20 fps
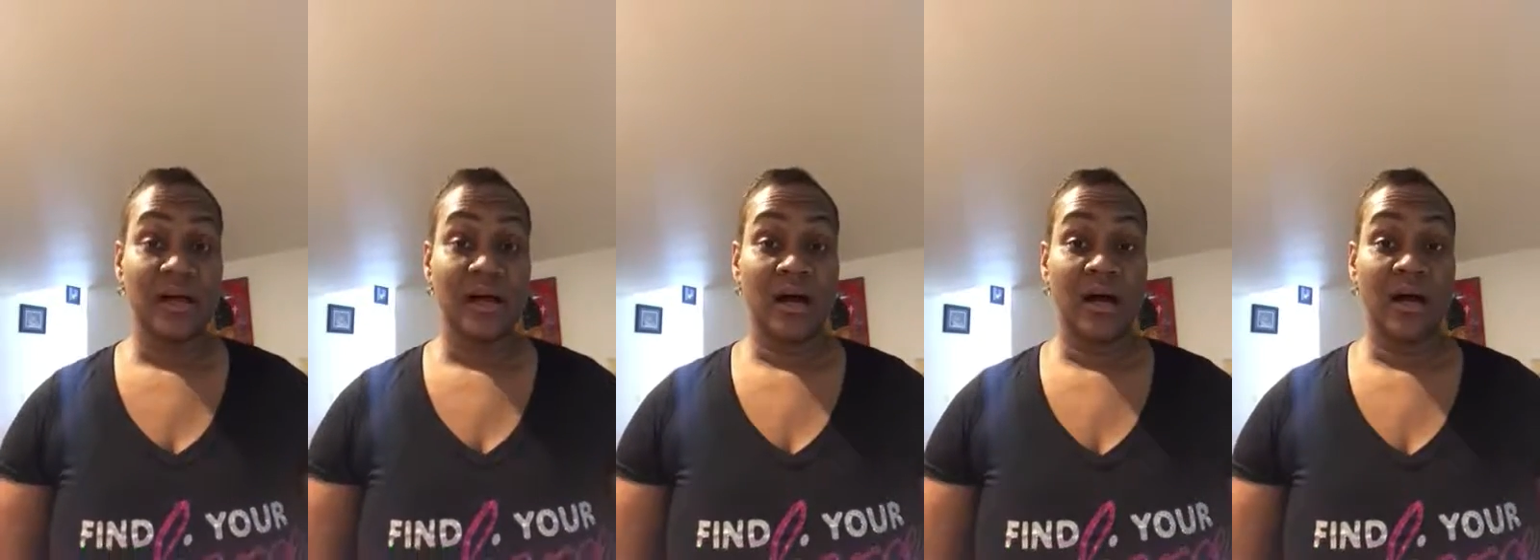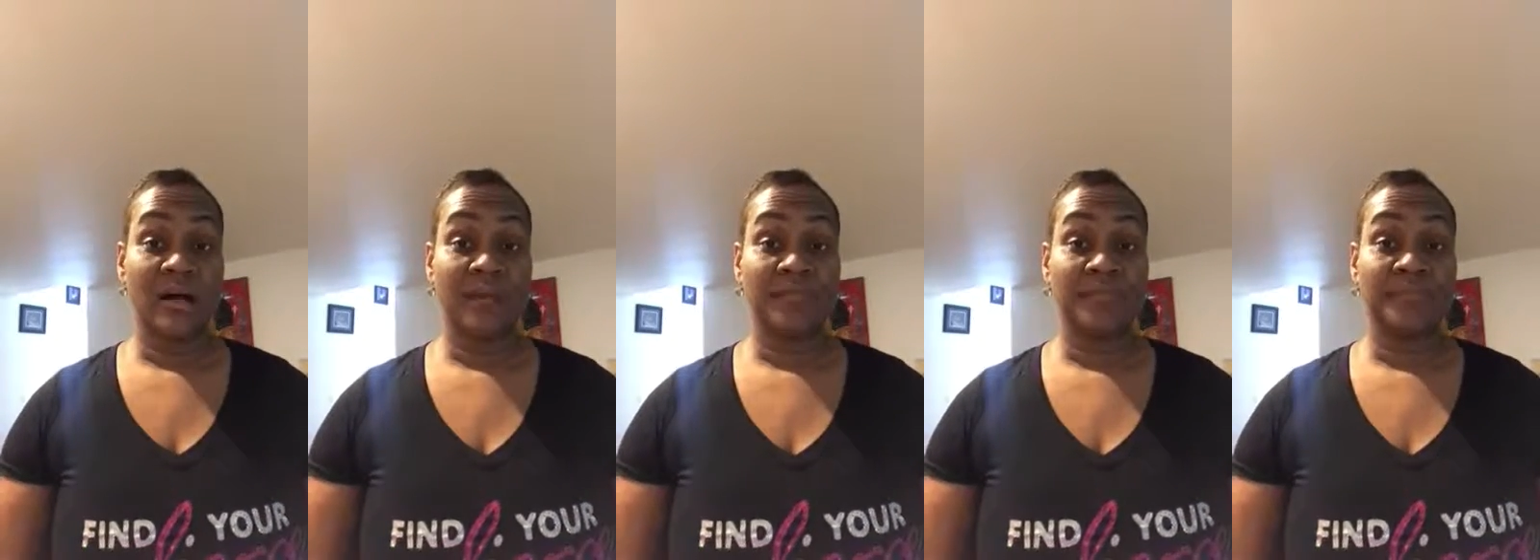
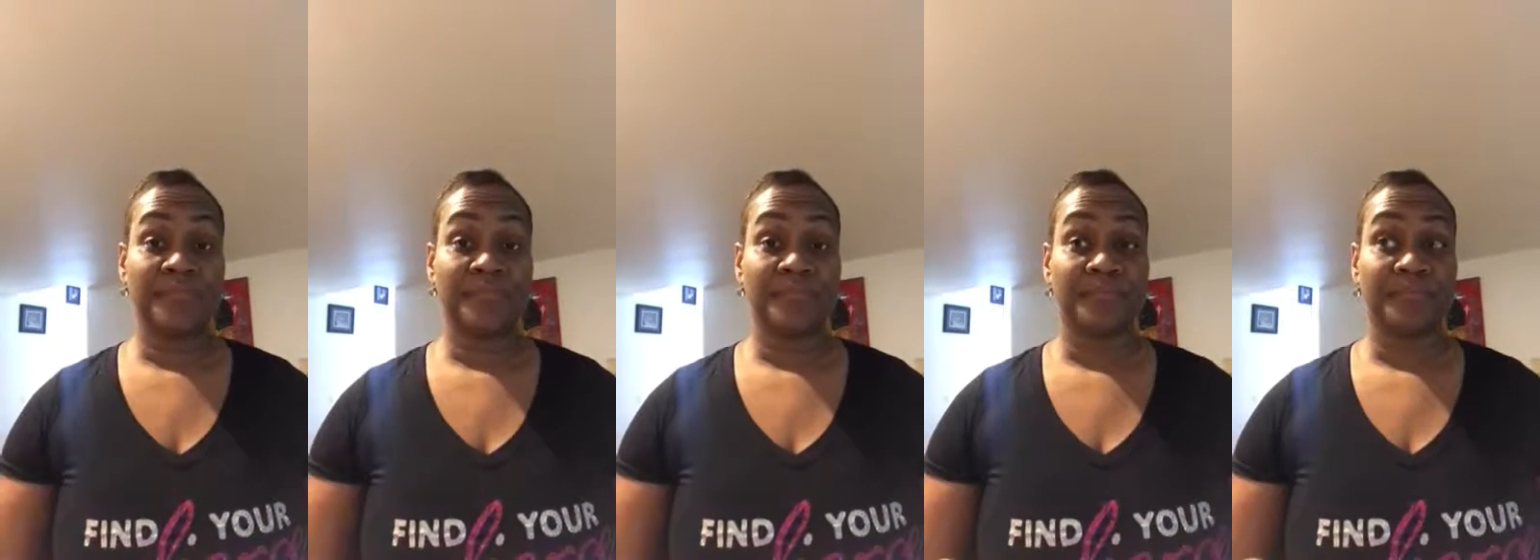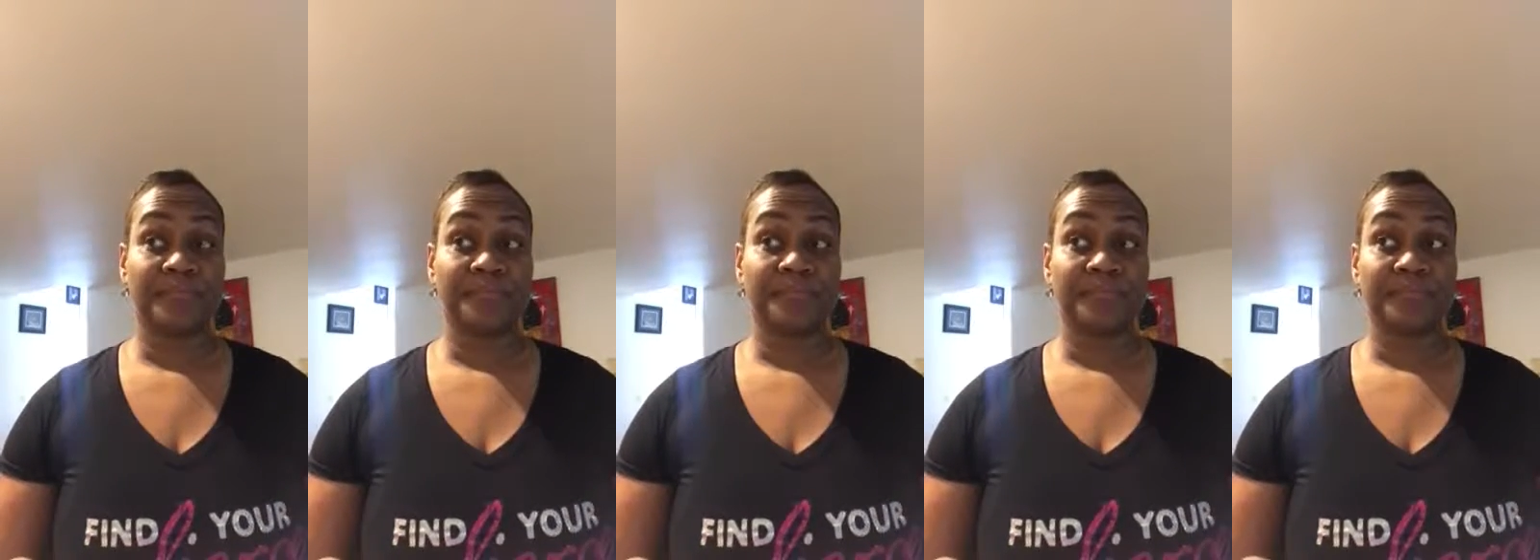
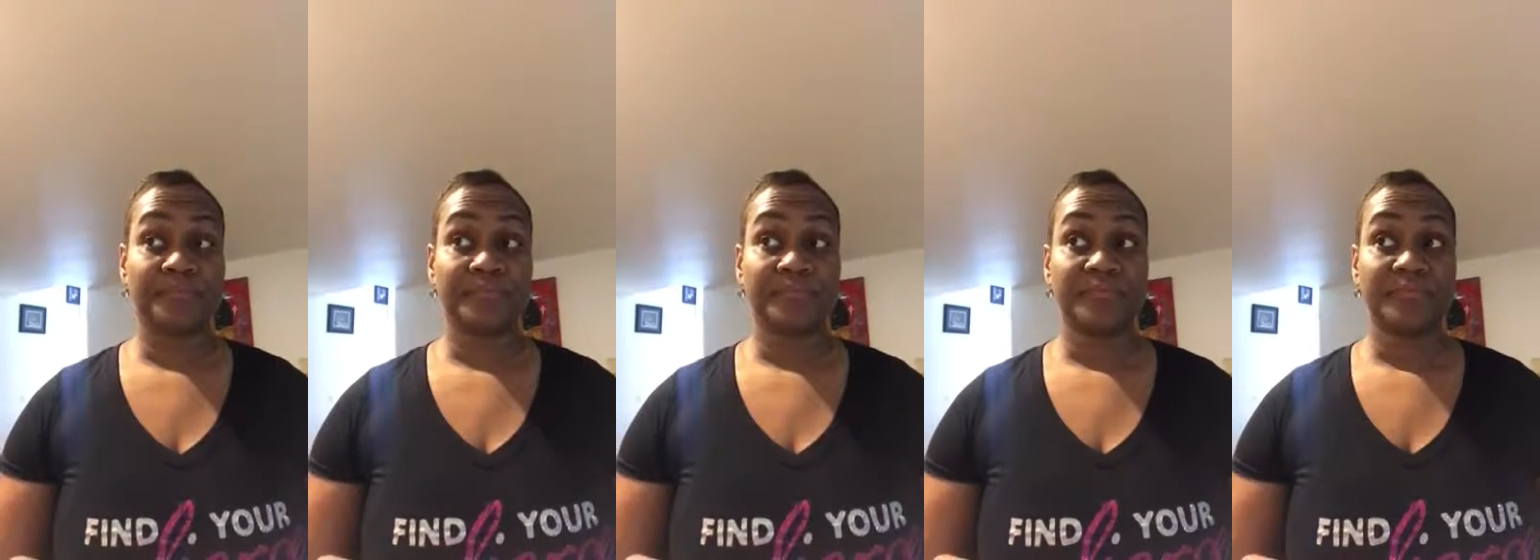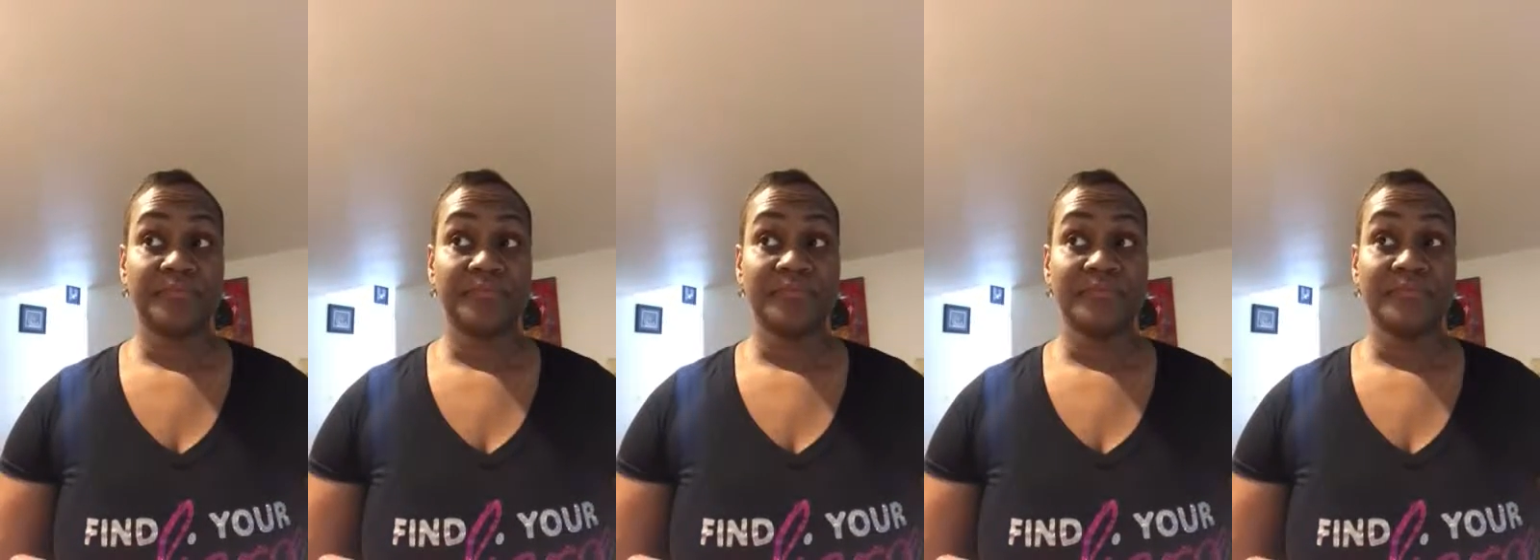
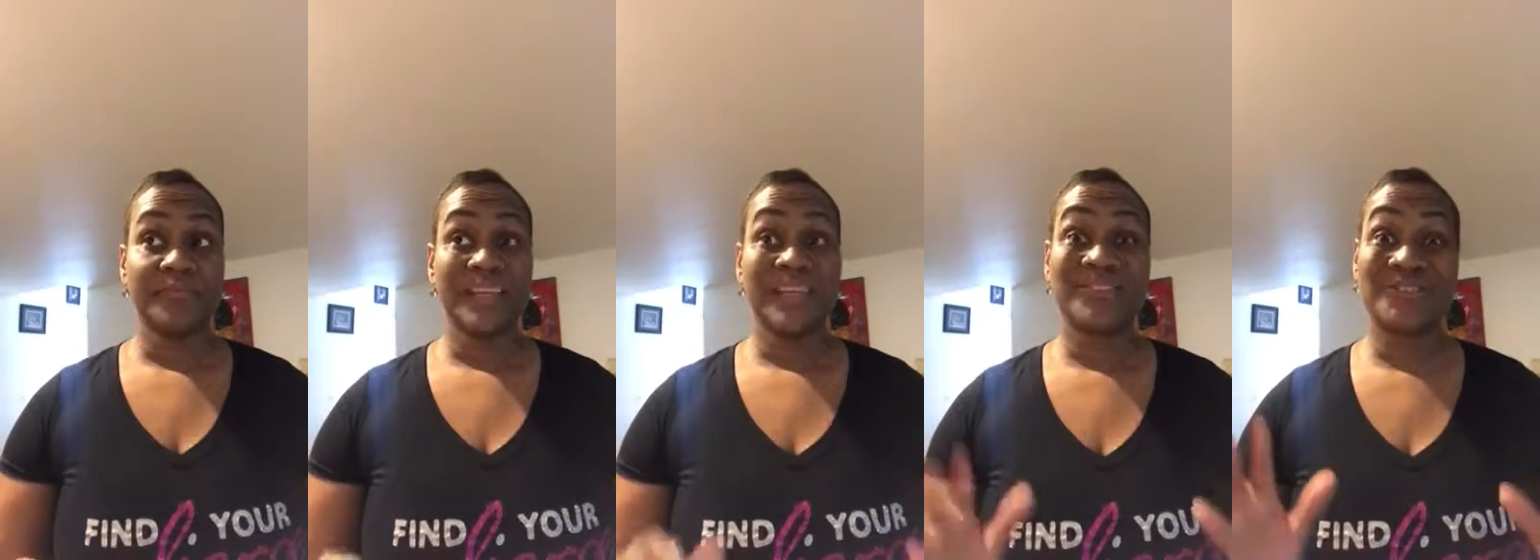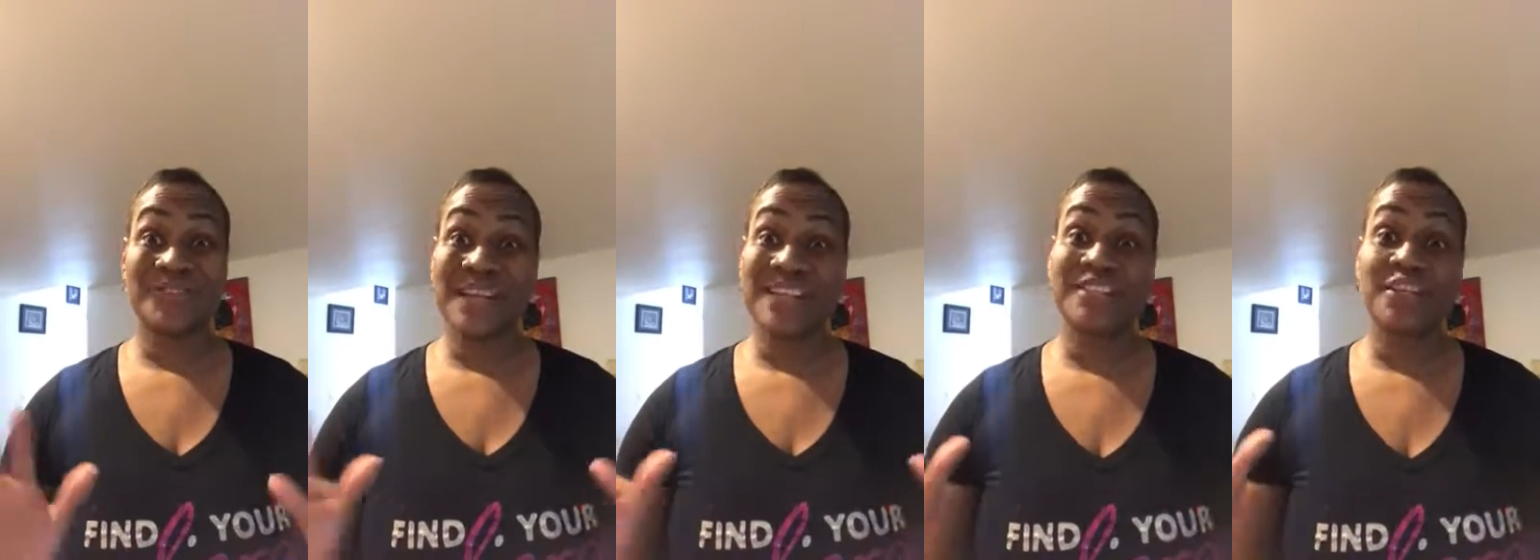
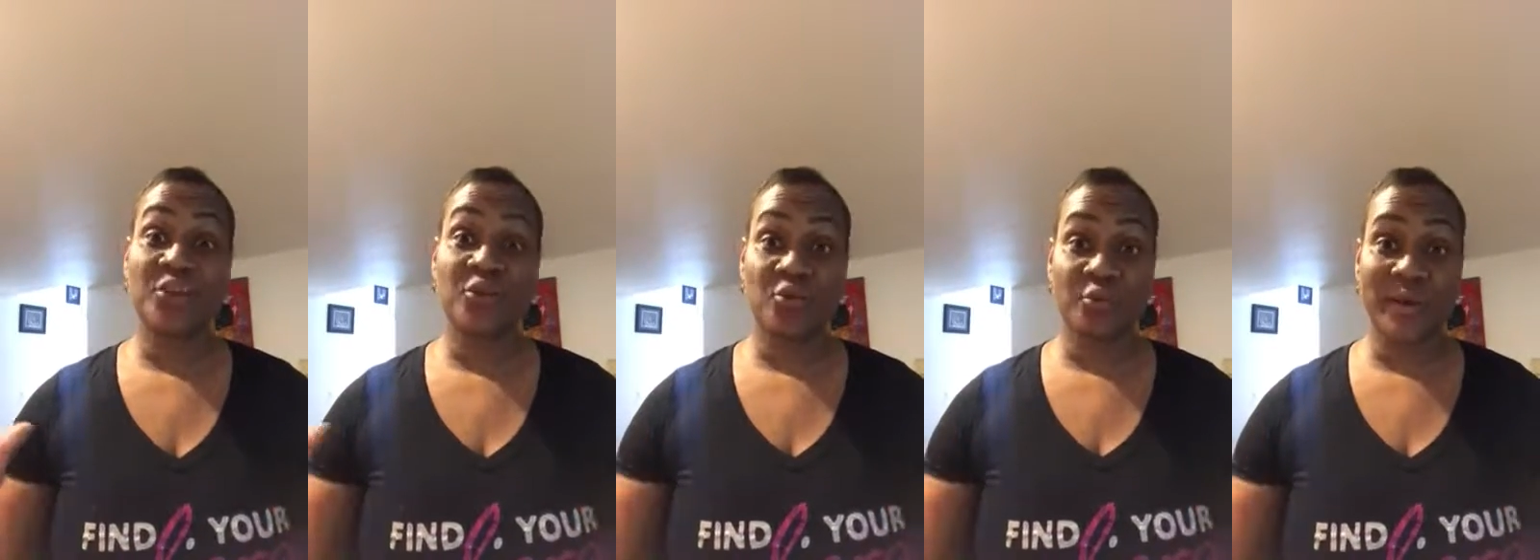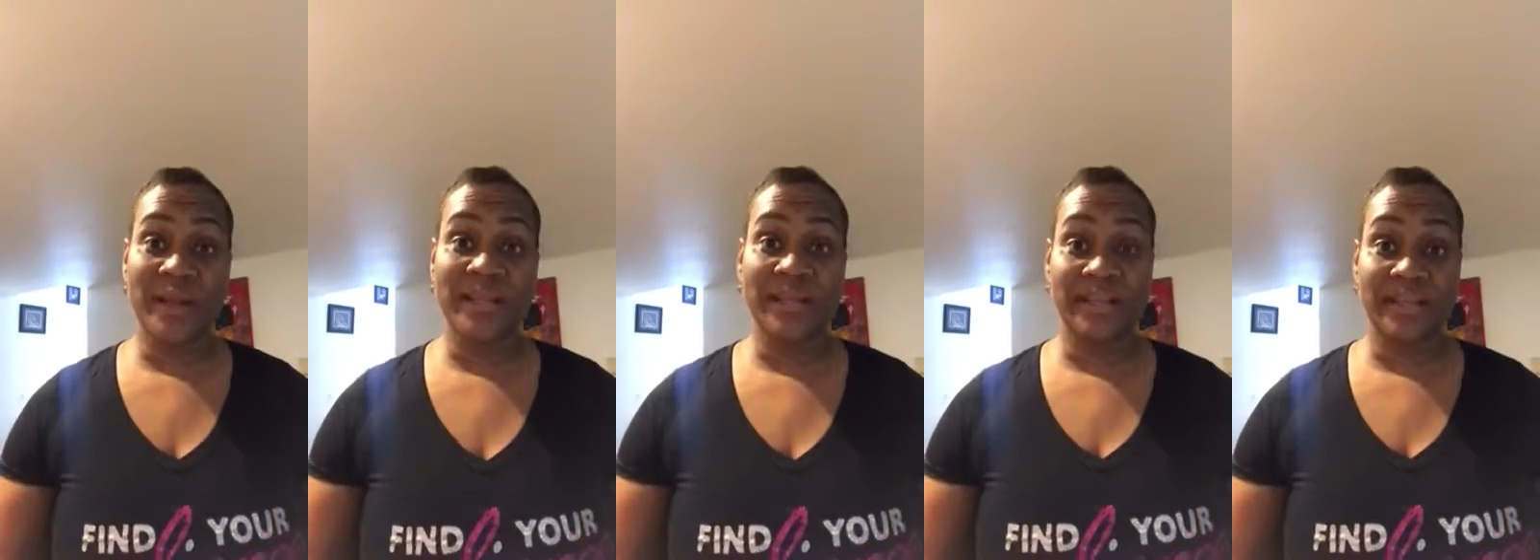So that's a
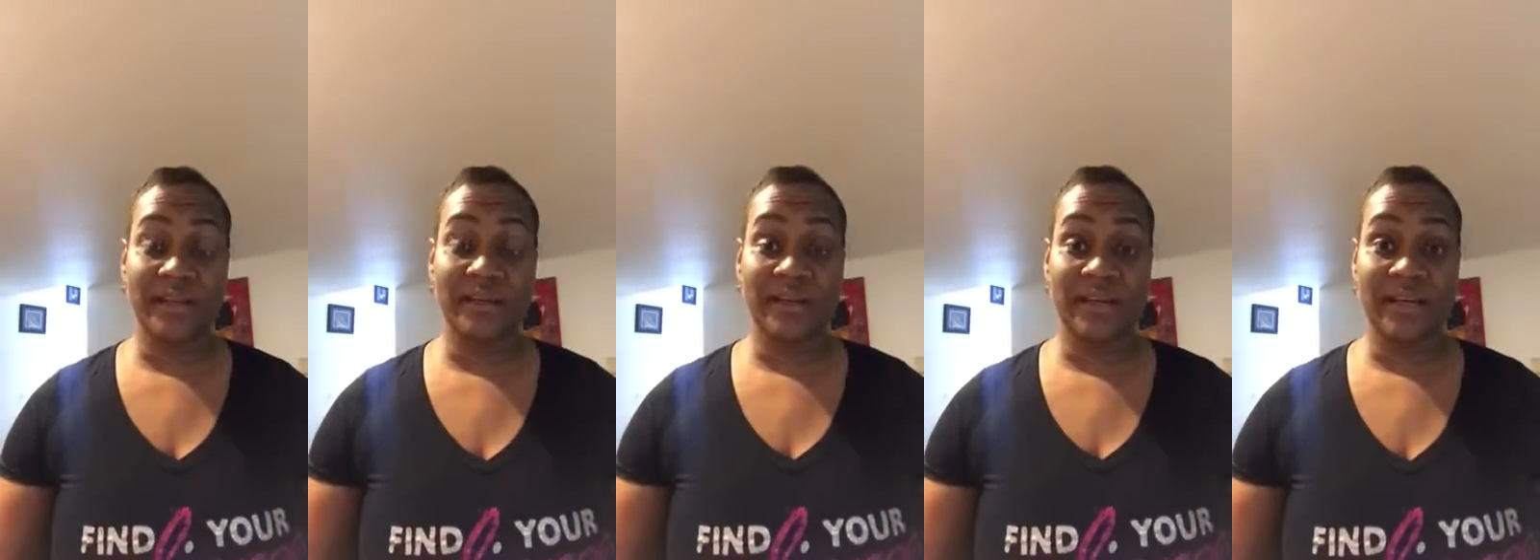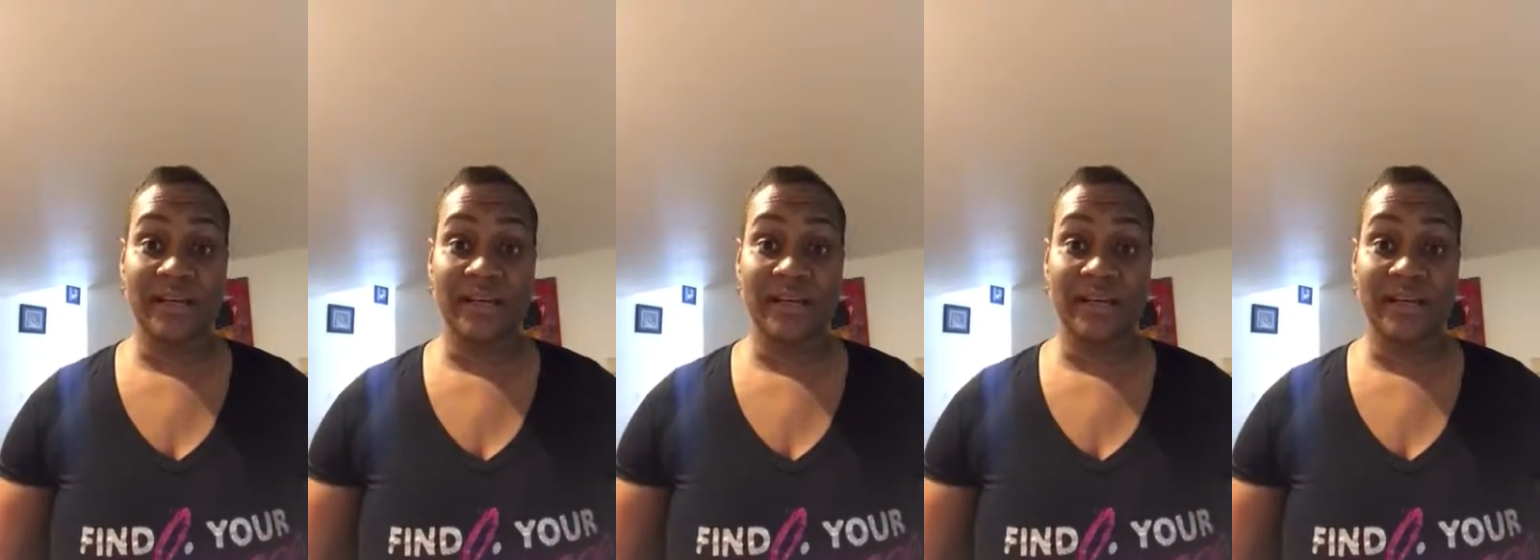great